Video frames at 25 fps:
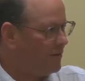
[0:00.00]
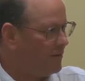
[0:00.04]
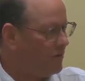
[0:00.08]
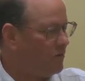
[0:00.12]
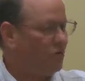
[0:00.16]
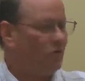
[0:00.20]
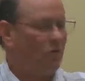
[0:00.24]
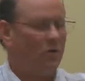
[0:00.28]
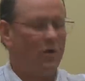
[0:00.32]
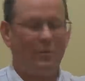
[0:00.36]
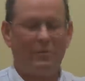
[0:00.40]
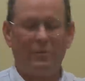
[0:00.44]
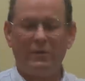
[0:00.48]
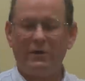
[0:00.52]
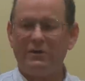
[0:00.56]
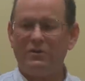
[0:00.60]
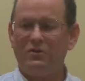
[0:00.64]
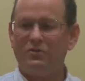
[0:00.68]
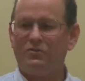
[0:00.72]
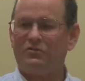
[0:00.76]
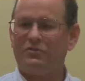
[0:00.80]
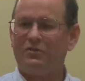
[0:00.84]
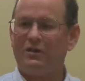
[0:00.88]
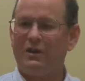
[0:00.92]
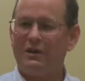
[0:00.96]
You go up and
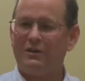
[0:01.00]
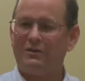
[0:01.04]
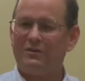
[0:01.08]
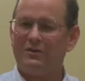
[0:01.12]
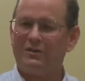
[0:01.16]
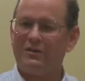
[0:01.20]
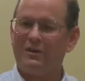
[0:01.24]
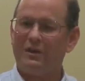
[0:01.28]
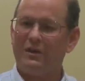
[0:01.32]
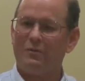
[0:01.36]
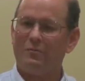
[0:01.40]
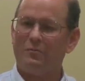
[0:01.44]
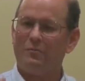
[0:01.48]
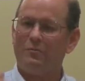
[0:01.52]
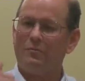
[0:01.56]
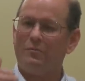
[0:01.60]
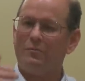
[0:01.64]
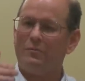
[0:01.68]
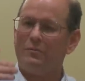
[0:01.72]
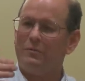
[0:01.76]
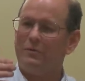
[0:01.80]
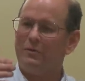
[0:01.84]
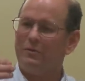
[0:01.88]
you say to them,